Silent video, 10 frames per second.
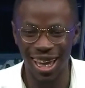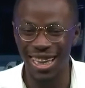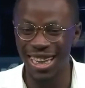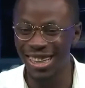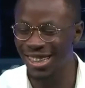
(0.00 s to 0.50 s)
And
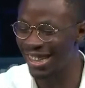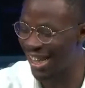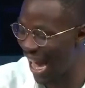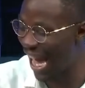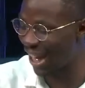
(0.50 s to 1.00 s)
here's the
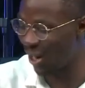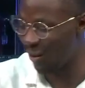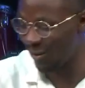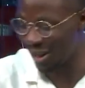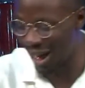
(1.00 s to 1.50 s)
tag
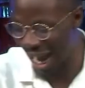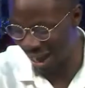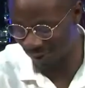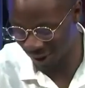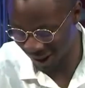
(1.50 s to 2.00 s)
of their
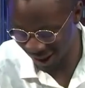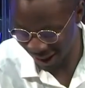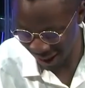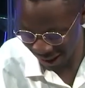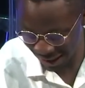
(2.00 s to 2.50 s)
advert
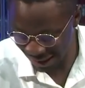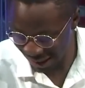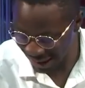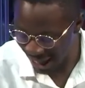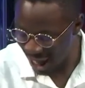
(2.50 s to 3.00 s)
it says
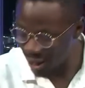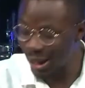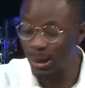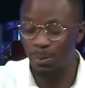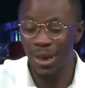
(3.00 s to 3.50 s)
this
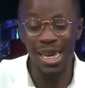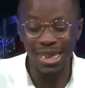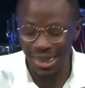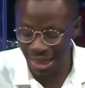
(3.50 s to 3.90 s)
there's peace and